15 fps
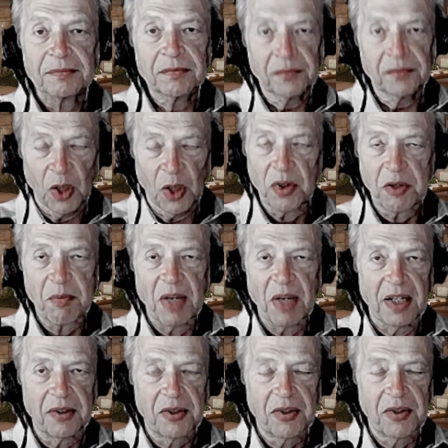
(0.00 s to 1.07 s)
No
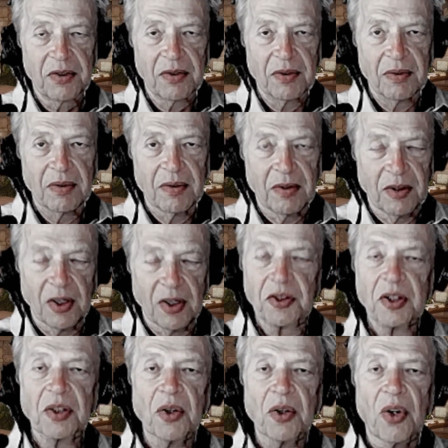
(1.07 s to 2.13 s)
response, just
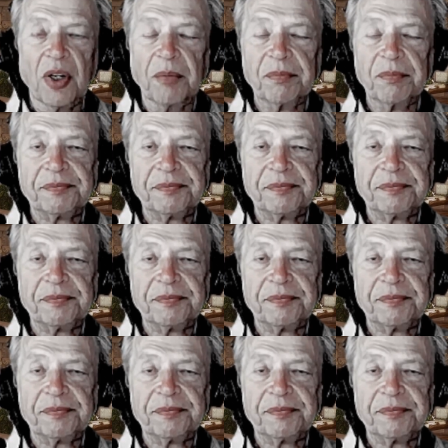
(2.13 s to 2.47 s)
ignore them.